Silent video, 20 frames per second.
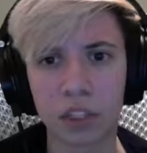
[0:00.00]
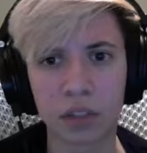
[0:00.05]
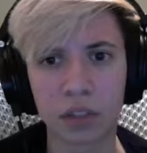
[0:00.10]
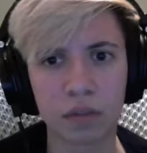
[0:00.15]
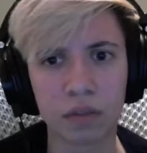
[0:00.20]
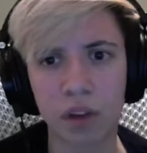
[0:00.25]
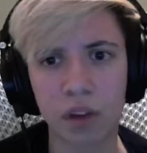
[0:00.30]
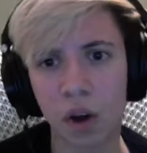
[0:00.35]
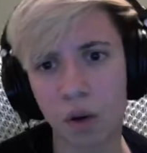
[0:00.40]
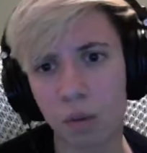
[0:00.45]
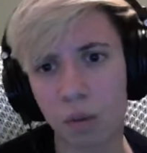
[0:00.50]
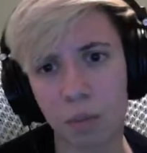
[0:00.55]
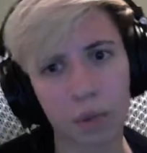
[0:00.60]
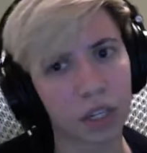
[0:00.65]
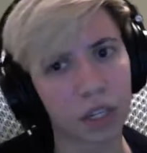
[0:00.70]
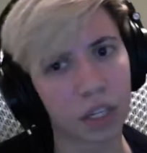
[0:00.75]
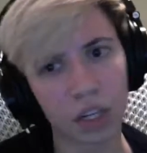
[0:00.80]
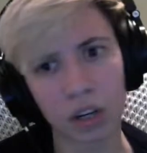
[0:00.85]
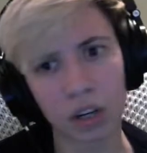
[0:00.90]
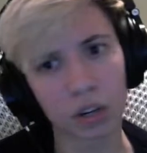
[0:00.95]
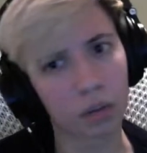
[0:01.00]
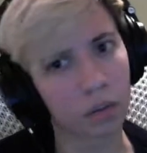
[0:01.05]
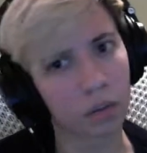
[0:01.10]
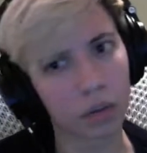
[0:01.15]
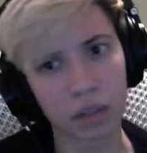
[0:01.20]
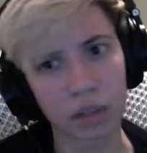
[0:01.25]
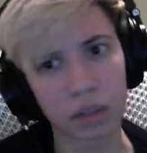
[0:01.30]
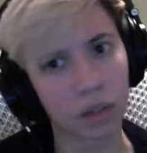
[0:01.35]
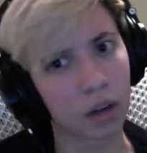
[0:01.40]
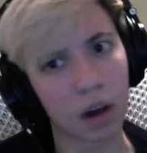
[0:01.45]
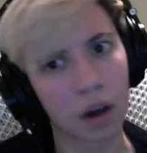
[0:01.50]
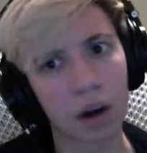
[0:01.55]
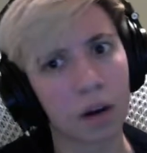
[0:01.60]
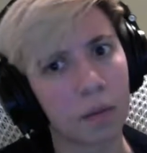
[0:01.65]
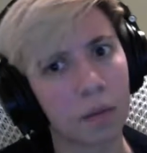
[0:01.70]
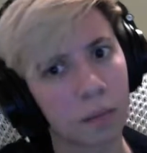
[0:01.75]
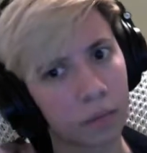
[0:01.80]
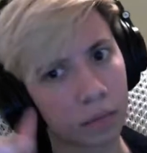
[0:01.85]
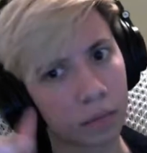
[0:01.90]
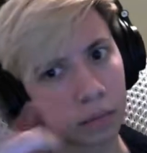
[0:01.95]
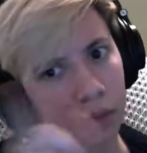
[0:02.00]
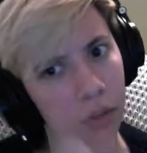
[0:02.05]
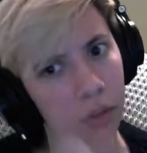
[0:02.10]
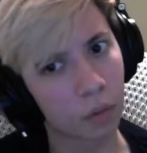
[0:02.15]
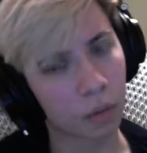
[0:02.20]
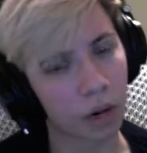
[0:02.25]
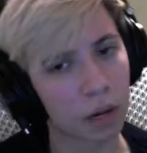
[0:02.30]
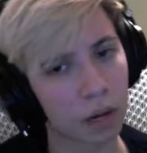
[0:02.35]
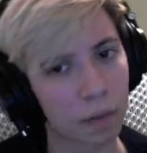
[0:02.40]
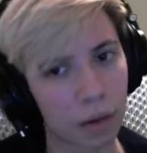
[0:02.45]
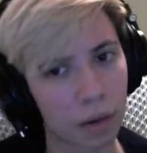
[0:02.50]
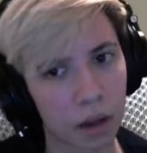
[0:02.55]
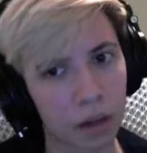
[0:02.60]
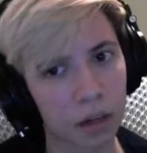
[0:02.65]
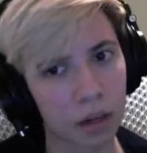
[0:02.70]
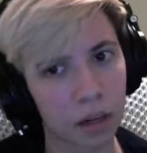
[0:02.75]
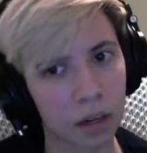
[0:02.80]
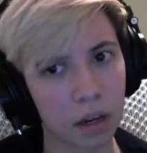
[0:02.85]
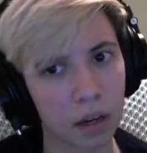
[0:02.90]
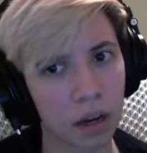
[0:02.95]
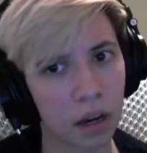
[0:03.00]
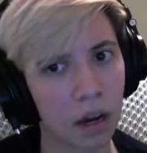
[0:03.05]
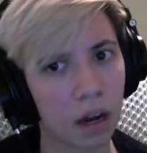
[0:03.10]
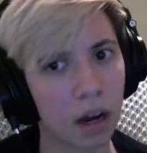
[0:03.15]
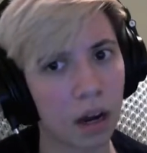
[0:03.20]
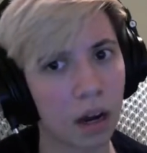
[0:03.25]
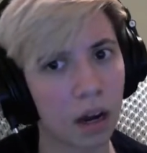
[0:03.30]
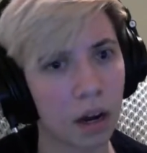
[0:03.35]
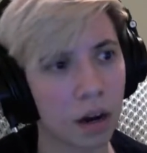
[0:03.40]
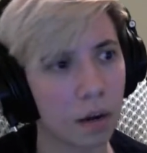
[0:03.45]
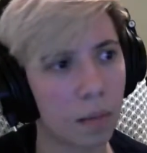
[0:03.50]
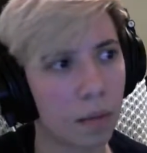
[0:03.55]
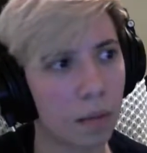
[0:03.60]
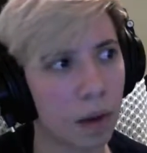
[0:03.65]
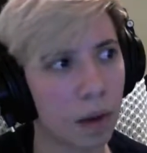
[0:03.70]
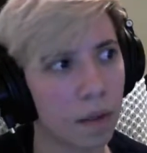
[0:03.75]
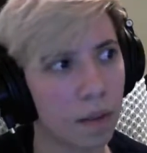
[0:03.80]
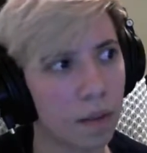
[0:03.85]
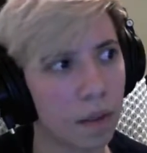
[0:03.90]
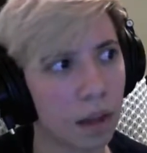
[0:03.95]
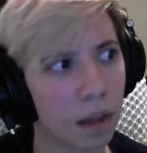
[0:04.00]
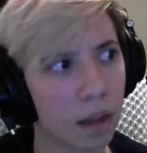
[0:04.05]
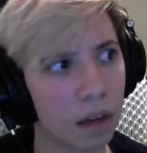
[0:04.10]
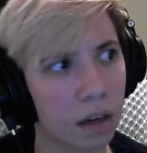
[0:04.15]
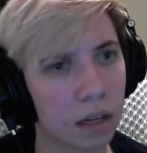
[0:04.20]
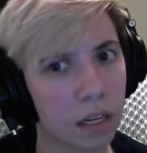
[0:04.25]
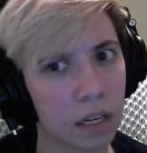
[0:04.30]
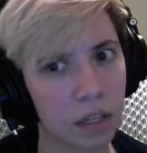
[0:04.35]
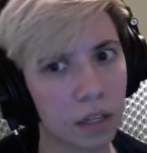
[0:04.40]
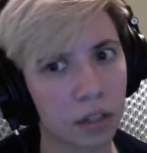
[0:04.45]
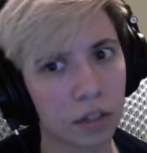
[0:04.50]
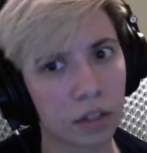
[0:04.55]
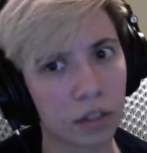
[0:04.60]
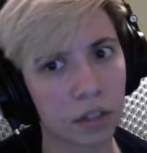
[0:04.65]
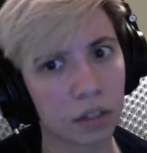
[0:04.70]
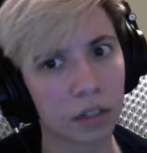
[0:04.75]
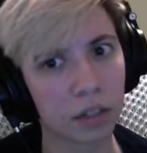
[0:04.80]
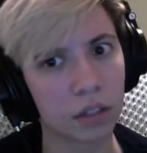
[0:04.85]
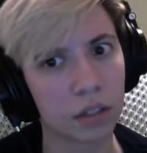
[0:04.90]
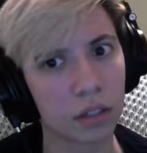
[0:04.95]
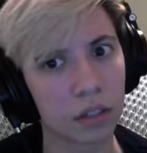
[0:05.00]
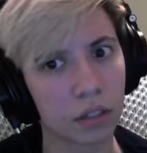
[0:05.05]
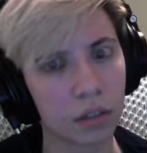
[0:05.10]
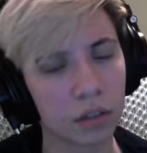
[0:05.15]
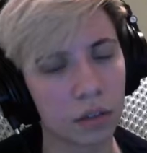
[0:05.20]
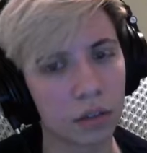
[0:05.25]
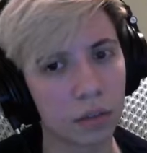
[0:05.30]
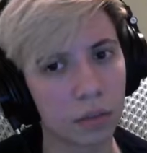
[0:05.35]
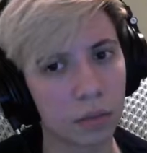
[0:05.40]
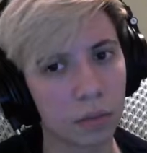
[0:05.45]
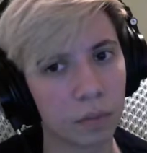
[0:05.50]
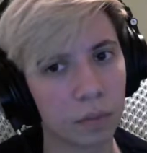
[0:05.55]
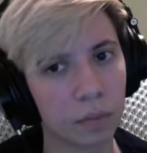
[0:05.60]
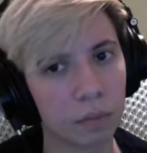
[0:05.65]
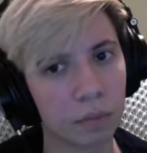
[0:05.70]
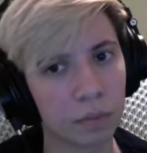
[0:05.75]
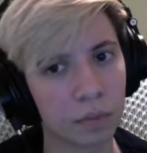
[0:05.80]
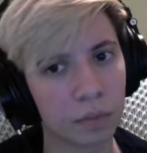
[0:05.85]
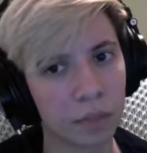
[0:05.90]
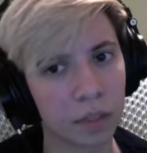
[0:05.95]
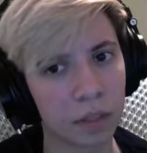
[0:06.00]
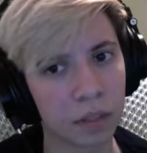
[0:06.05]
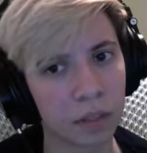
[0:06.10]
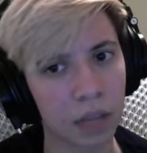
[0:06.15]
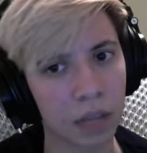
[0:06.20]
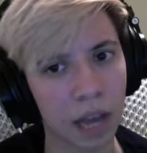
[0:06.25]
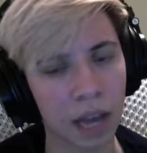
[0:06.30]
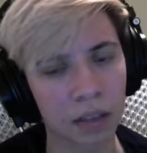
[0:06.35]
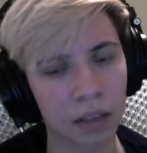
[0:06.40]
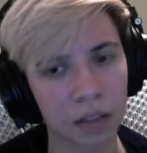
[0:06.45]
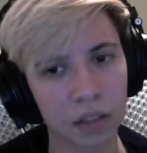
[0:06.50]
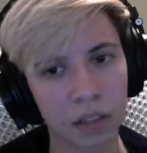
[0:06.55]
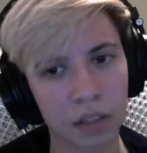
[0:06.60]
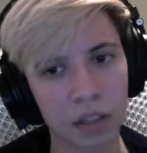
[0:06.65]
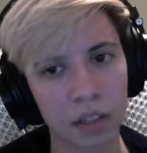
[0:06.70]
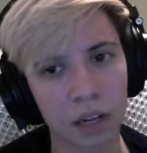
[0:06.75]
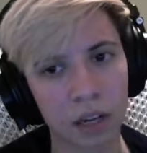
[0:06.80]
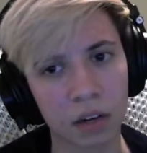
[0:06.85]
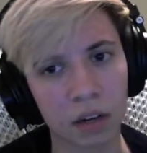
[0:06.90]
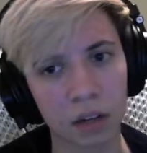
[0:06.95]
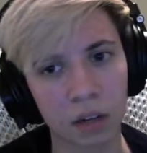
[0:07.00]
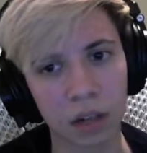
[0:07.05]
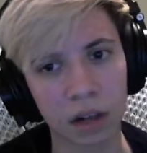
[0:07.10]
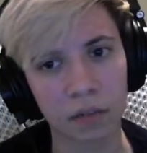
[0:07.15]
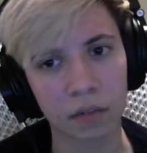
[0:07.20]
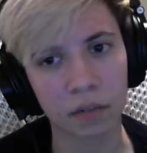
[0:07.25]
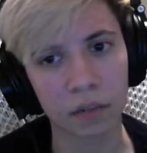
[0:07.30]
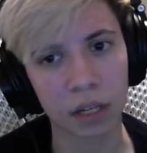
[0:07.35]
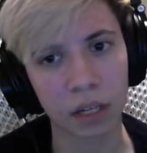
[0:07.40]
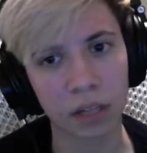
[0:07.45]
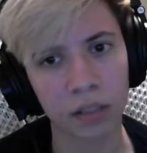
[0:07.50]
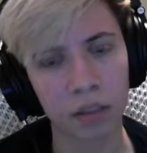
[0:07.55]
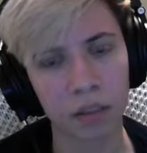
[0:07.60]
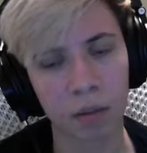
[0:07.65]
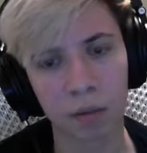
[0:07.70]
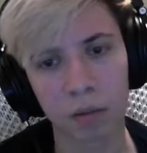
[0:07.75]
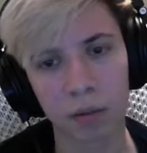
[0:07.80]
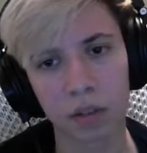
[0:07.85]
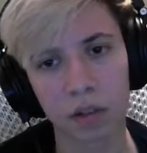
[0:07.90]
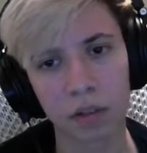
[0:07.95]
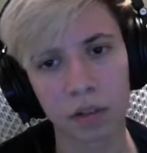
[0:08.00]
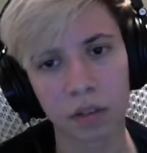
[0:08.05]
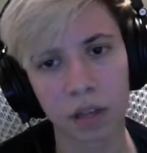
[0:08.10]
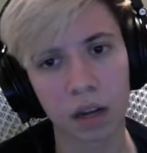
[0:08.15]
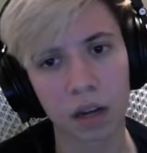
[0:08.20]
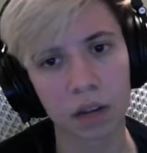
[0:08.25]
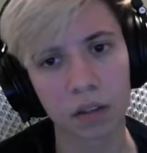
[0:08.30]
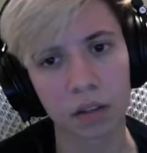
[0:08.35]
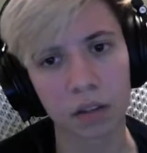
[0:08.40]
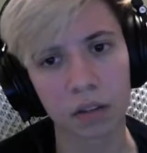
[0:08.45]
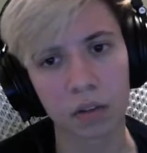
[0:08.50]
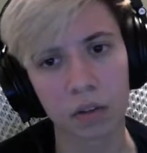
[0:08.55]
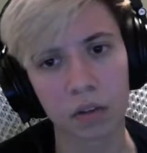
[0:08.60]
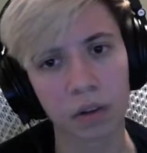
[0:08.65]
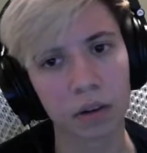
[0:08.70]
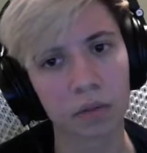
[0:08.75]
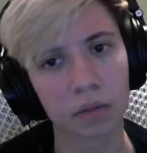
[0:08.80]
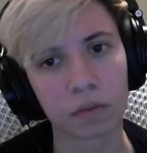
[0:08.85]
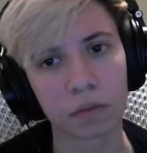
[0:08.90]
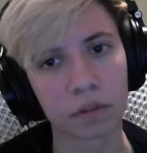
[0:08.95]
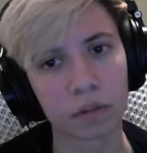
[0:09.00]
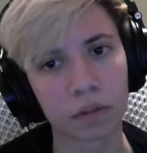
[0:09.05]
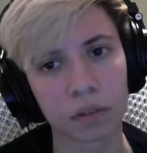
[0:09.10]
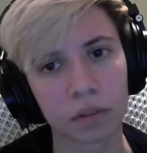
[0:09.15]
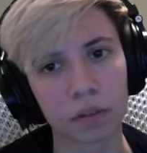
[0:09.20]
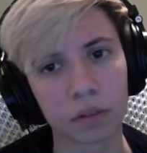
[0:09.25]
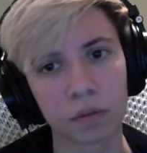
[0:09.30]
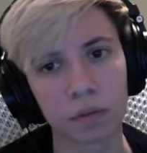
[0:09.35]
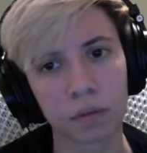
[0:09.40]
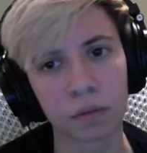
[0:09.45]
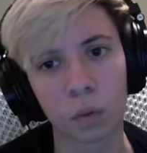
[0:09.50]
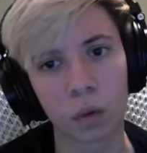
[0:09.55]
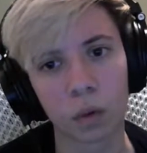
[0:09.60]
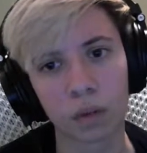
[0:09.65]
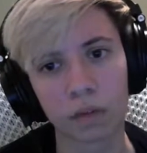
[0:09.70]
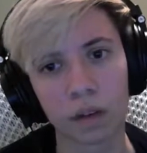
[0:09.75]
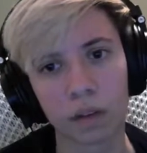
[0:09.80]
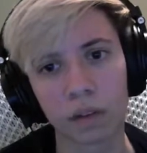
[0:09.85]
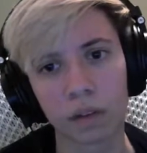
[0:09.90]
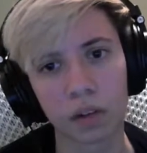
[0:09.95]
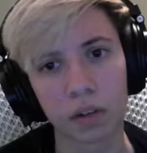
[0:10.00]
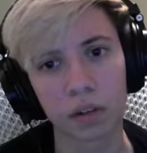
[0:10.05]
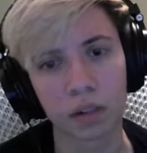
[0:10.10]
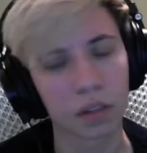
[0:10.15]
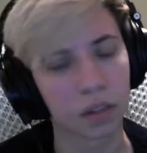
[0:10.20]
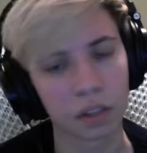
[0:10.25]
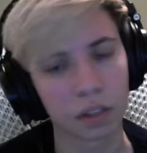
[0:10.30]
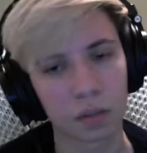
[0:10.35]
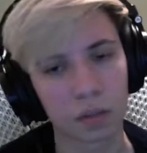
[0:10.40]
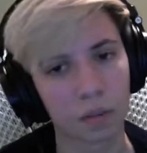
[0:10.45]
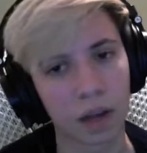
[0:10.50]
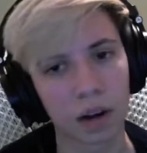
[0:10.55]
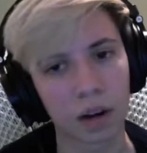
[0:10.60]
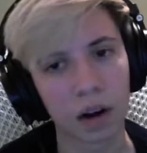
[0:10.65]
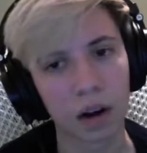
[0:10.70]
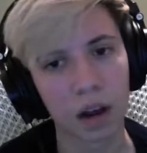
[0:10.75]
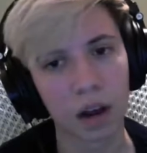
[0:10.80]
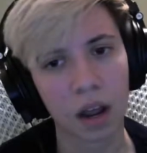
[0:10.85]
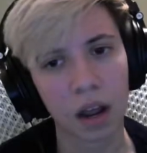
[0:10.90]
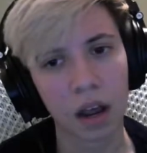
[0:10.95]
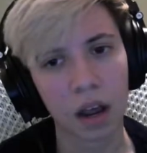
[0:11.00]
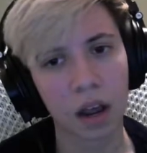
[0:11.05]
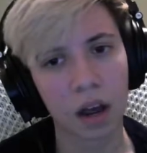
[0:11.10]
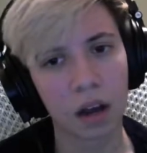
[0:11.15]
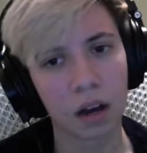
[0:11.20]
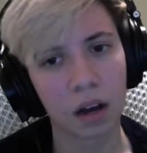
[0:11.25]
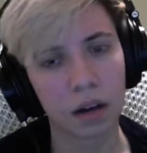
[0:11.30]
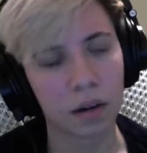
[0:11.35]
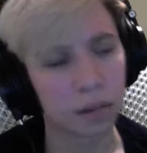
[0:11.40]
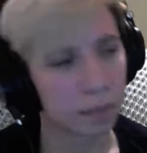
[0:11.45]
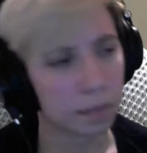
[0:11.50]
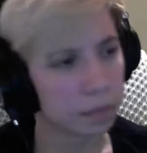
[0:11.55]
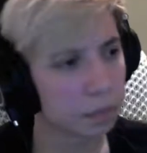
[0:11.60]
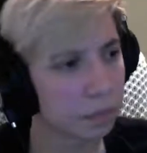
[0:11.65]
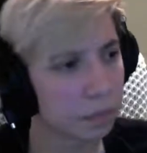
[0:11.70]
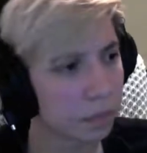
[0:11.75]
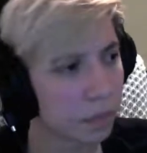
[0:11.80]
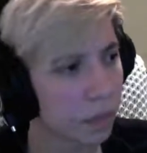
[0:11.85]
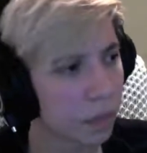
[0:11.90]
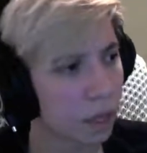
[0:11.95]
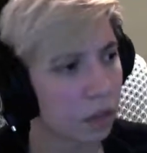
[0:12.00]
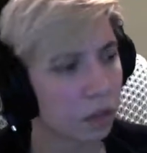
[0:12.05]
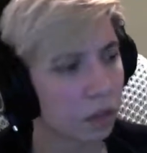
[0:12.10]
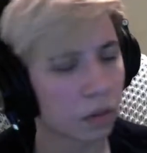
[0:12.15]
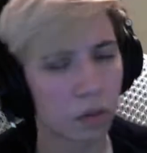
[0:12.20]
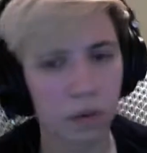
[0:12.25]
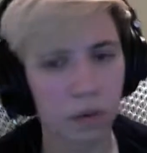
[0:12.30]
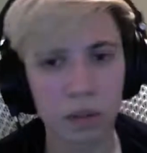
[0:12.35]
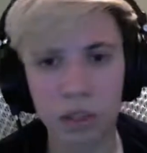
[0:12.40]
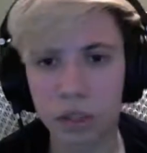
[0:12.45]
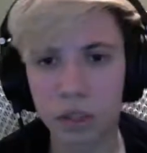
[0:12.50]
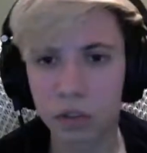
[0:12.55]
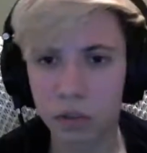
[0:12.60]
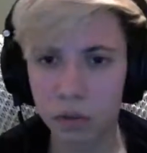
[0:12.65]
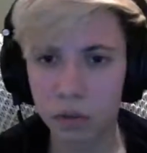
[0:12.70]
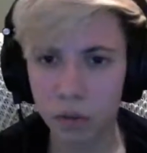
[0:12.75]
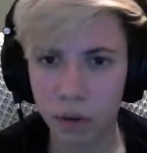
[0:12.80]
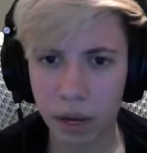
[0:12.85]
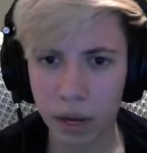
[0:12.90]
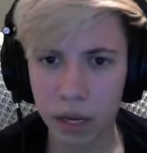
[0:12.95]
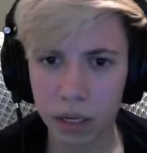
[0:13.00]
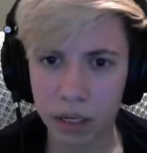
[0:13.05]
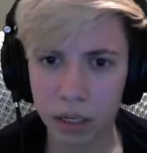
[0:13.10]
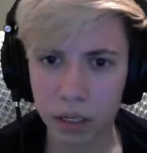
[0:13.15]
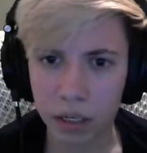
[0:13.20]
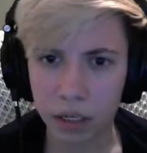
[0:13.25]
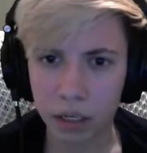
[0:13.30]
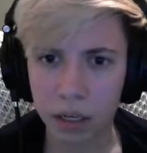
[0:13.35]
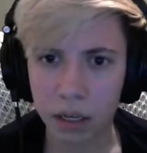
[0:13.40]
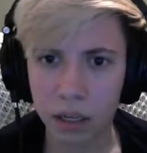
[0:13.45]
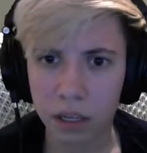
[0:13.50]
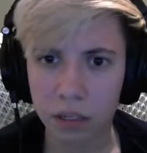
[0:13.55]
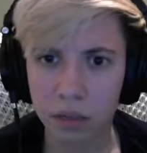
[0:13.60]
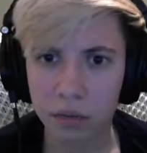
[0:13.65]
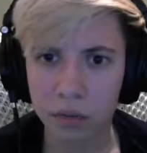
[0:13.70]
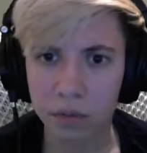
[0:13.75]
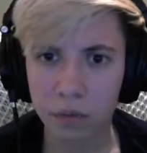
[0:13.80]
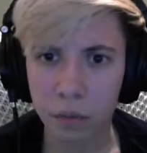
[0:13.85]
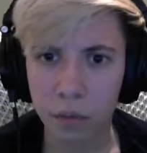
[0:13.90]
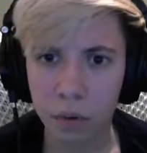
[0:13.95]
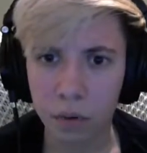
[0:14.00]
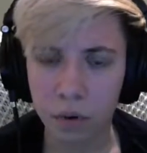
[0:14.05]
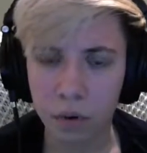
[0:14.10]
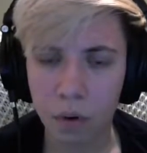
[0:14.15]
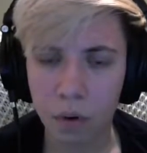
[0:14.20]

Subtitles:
no particular reason. Don't worry about it. And then he just exits stage left, like somersaults out of the story for 45 years, it doesn't matter. So in the true ending, it's four